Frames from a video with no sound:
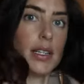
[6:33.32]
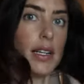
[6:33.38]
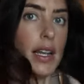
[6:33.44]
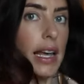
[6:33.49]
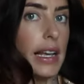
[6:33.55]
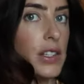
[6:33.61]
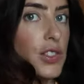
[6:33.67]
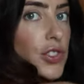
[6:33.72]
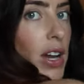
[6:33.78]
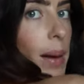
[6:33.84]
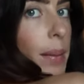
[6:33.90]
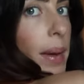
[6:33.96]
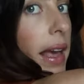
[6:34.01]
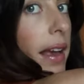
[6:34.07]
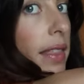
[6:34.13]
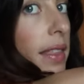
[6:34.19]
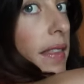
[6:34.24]
like strap
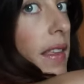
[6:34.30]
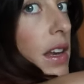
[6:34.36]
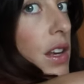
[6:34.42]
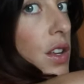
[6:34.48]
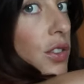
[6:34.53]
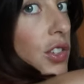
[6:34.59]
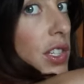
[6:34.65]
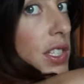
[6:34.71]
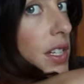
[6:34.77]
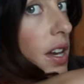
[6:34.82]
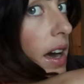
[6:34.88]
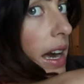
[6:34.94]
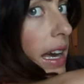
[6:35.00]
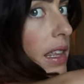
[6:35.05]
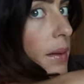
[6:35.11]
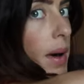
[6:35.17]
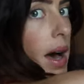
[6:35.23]
length, and then you just
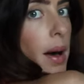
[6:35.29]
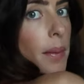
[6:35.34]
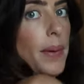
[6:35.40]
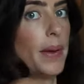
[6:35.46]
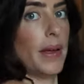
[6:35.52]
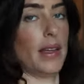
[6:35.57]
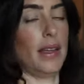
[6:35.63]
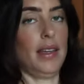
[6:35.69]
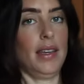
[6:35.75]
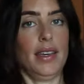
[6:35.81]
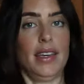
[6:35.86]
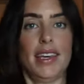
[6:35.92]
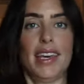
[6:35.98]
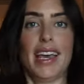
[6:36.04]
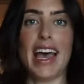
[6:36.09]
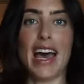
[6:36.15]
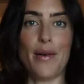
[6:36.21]
tie them up
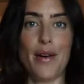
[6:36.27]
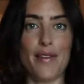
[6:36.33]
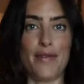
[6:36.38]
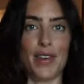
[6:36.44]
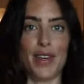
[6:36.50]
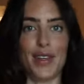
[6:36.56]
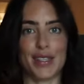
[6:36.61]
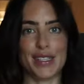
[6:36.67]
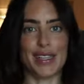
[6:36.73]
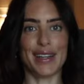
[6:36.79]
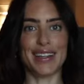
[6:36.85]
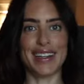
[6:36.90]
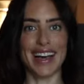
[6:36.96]
however you so